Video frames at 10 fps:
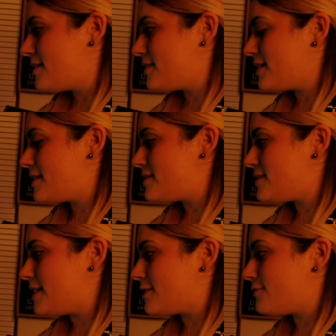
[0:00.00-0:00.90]
let's
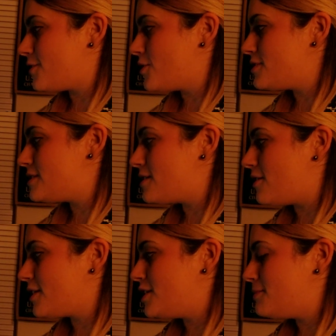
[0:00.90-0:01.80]
see, the first
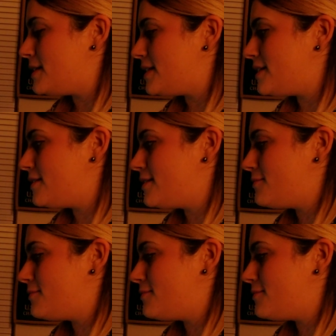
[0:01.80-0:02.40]
documented